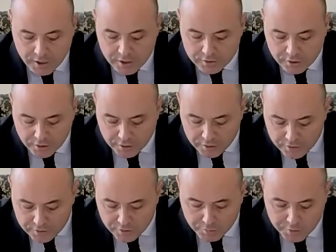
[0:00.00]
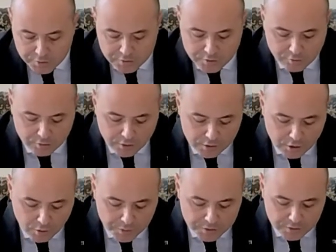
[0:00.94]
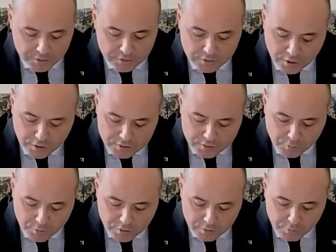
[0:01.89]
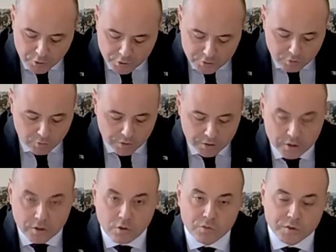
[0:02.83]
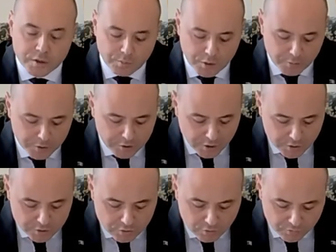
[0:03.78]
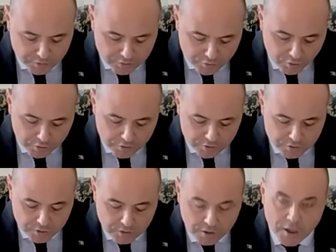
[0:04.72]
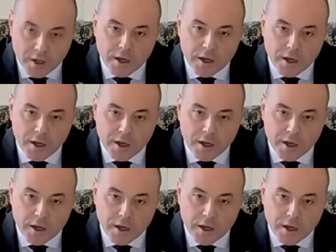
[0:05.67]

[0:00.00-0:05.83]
The Interministerial Committee tasked with the monitoring of the implementation of the strategy